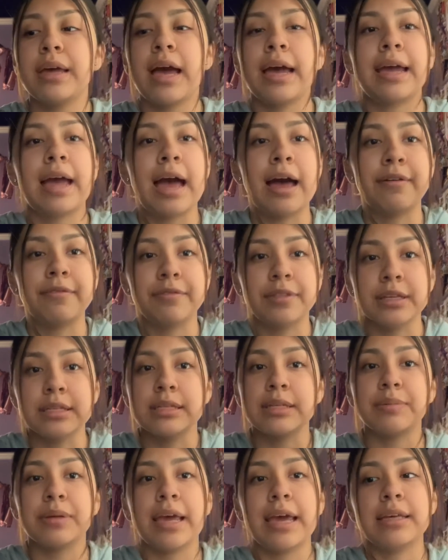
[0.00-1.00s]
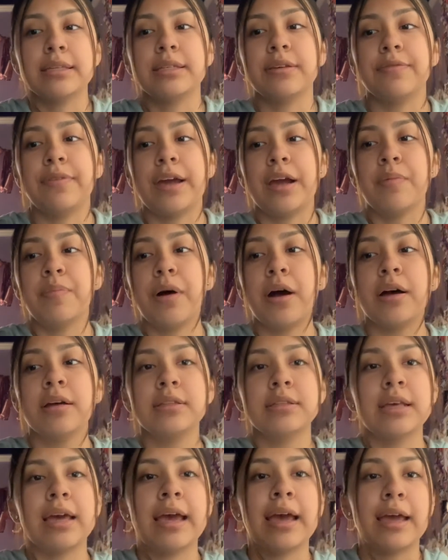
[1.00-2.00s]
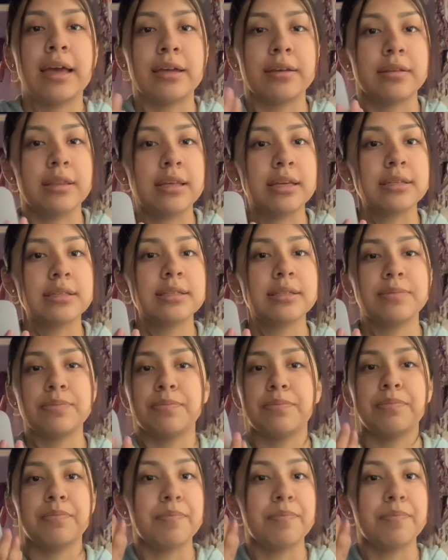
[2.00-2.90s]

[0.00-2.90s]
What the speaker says: I have this case of AirPods and this